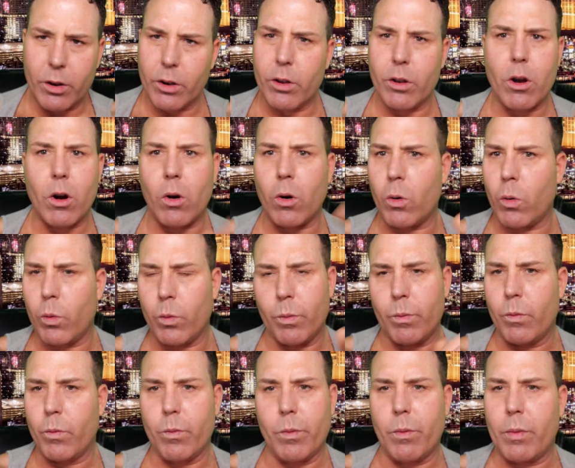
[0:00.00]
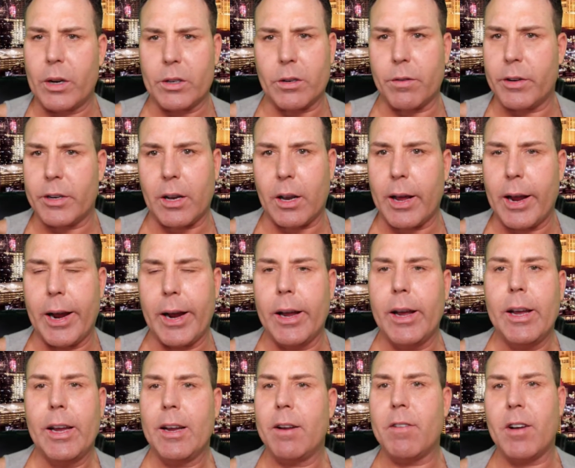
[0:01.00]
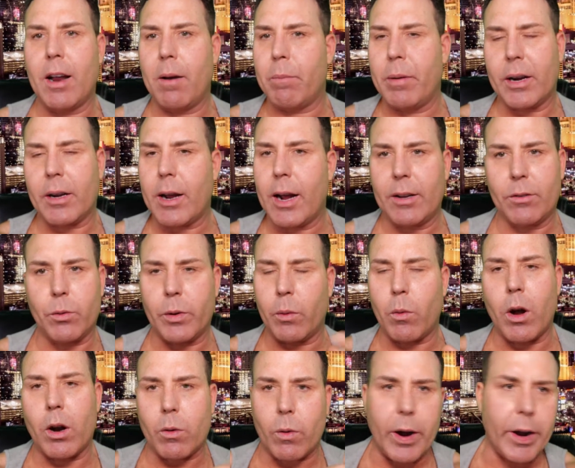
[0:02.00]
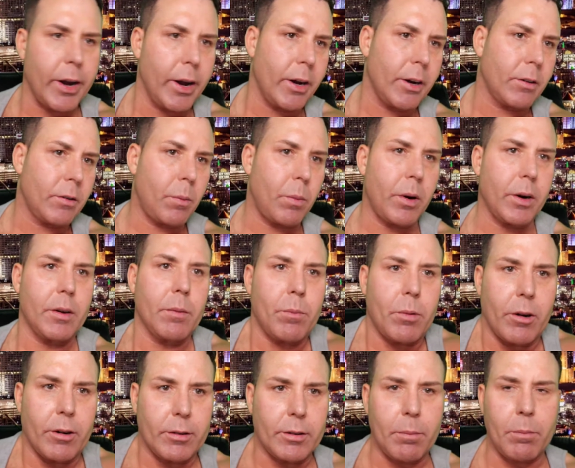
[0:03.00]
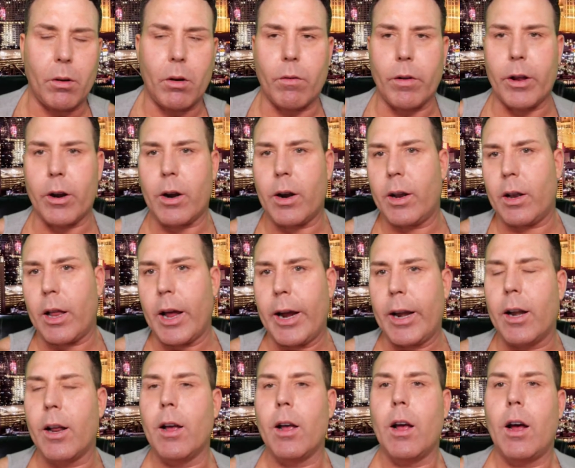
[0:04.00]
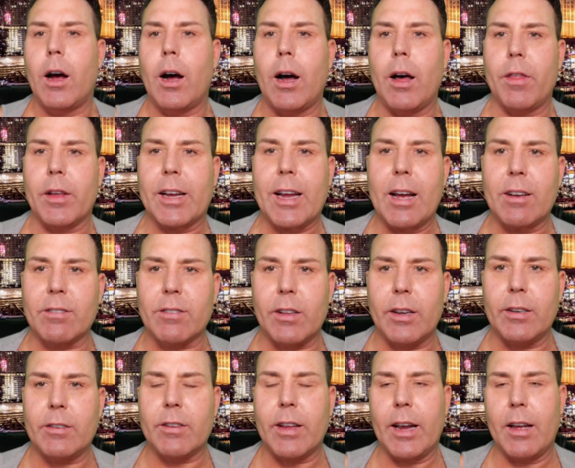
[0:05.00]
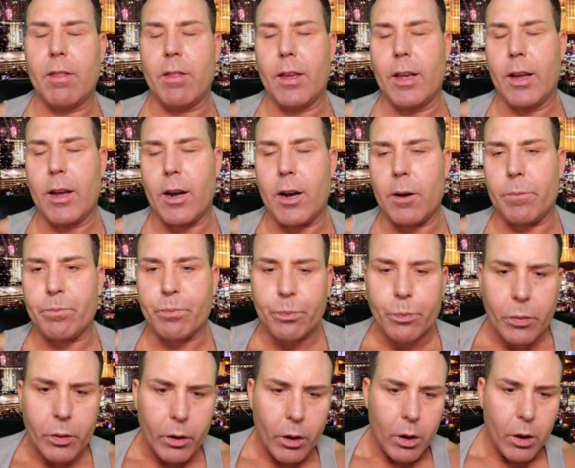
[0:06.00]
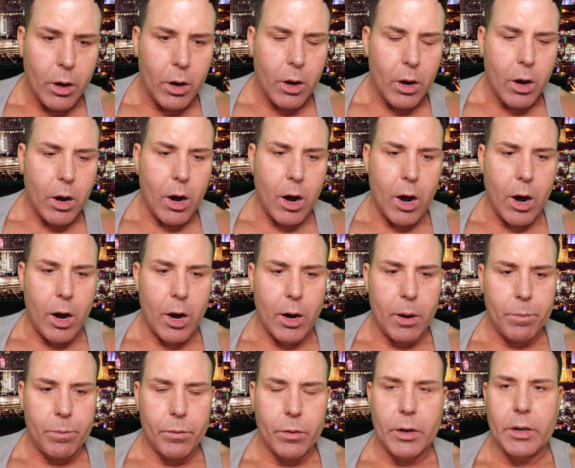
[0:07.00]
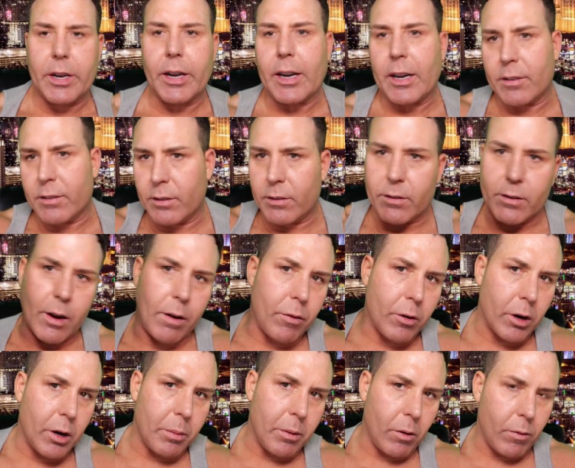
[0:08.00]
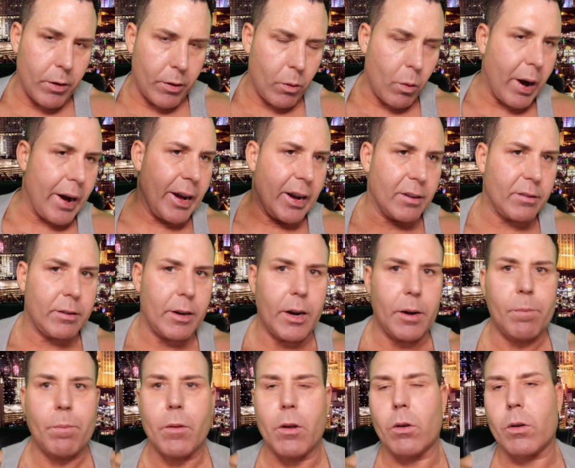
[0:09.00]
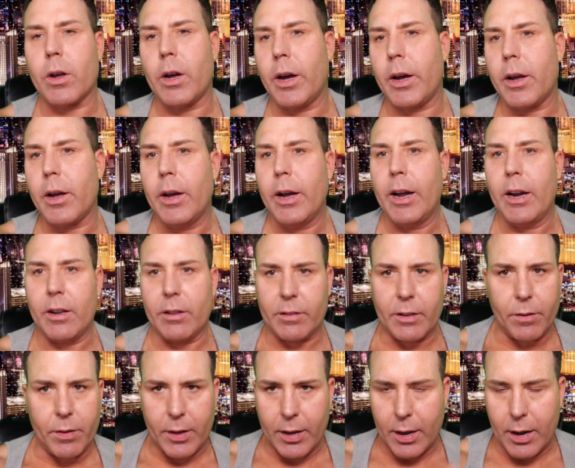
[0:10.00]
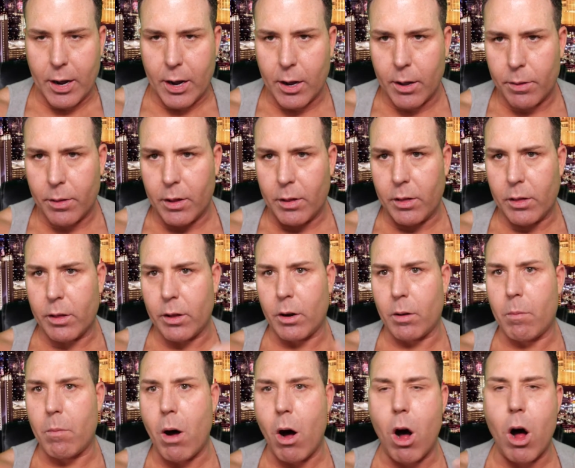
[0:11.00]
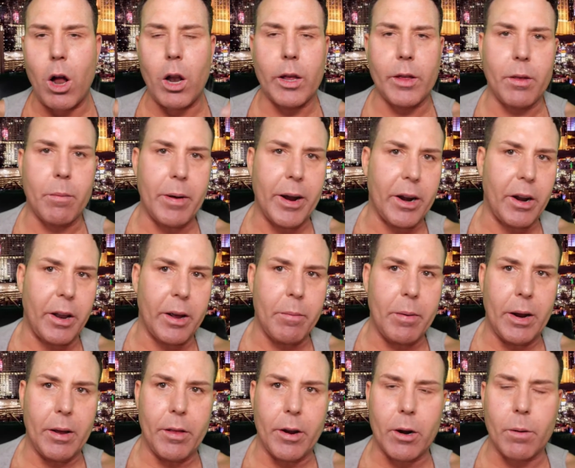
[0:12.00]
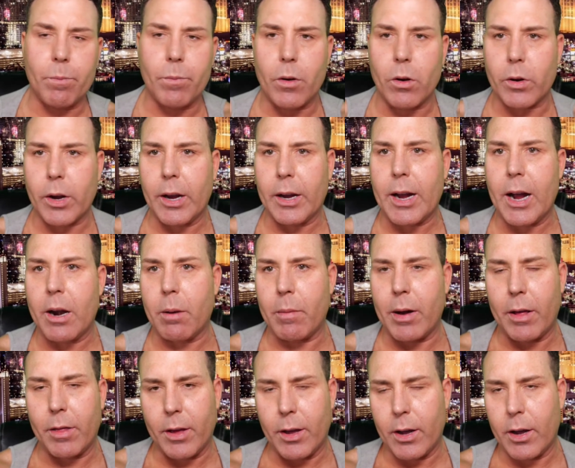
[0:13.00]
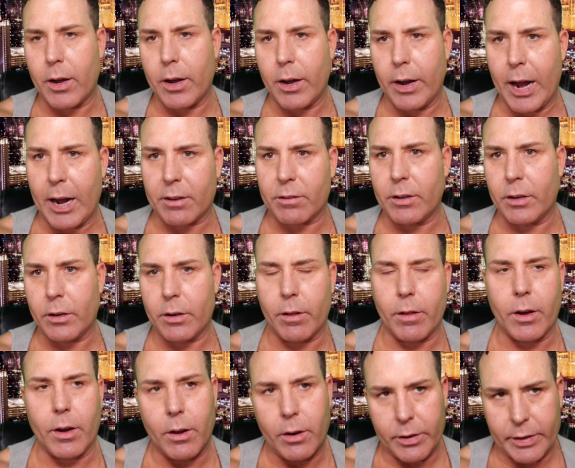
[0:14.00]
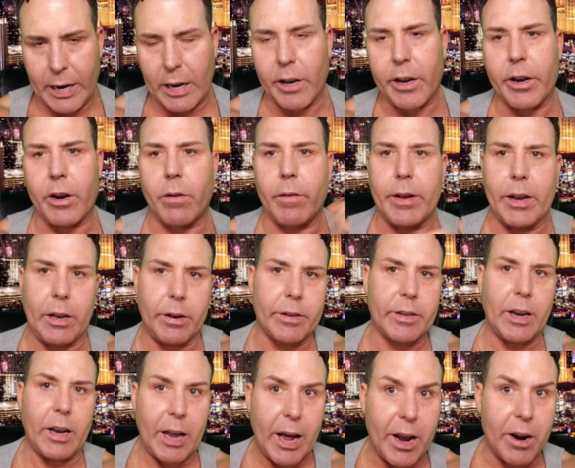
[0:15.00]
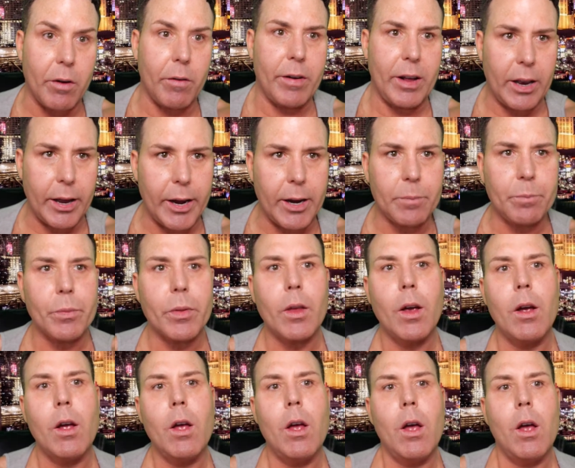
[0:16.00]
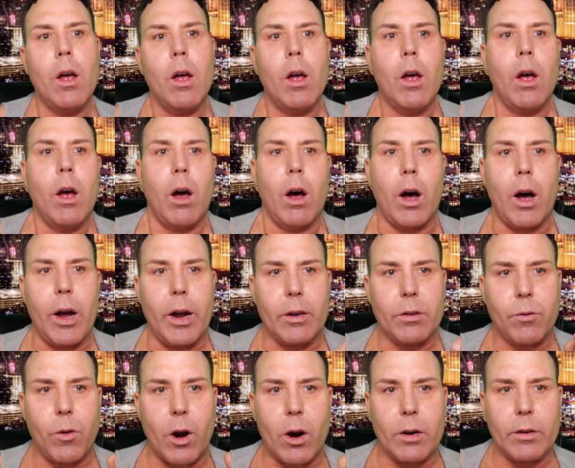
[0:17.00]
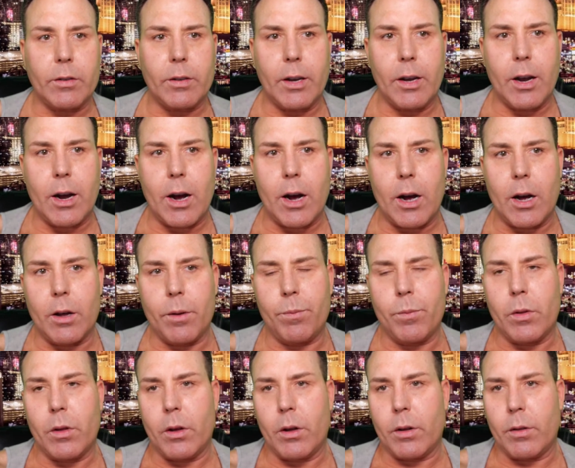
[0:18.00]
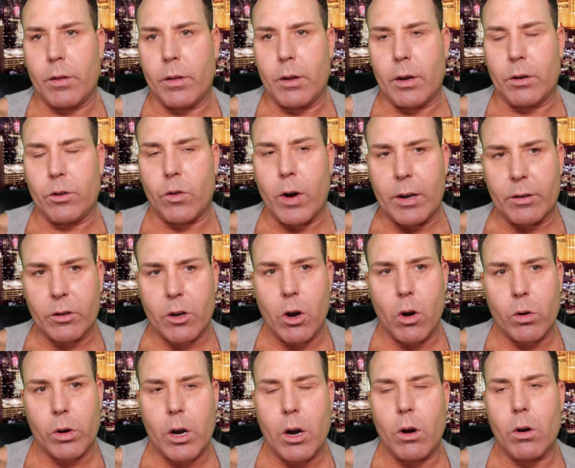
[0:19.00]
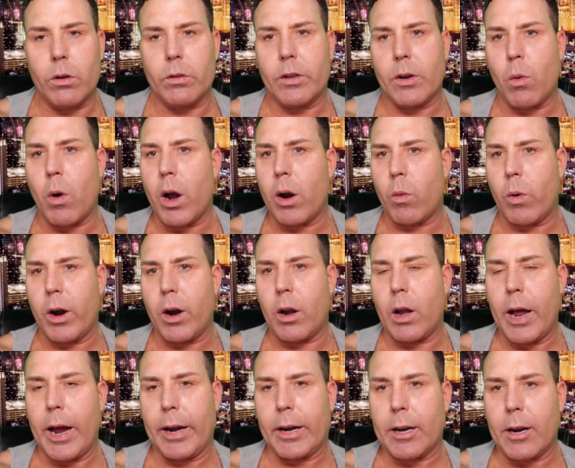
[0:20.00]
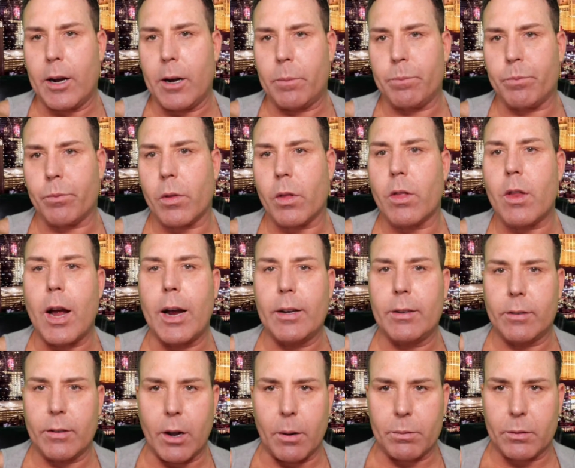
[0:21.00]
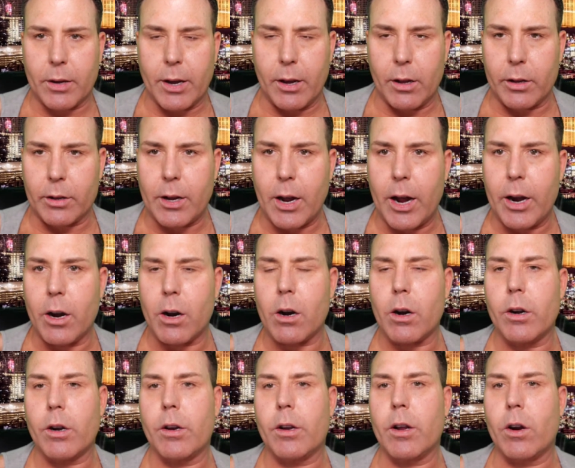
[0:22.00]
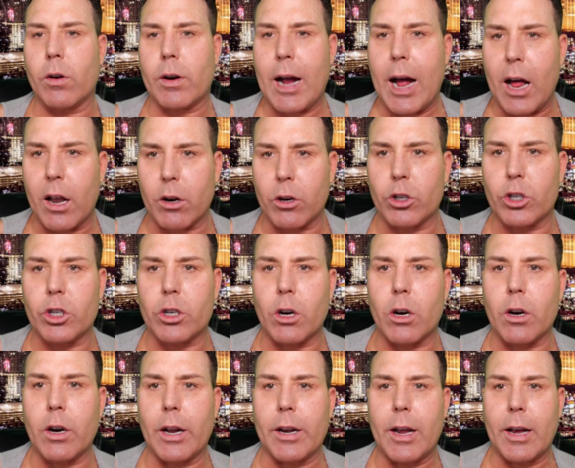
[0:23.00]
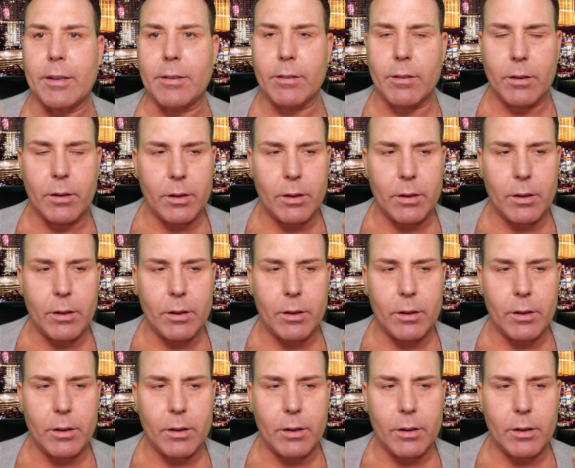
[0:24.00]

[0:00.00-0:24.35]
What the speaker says: No much of a delay. Even on big nights, we walk right in. It's pretty simple over there at Light. The guest list and the tickets and stuff are going to be over on the right-hand side, okay? And it's in the little mall in the Mandalay Bay there, okay, kind of by the exit to the Delano Valet. As far as the dress code goes, you want to wear like nice upscale attire, you know, collared shirt, a nice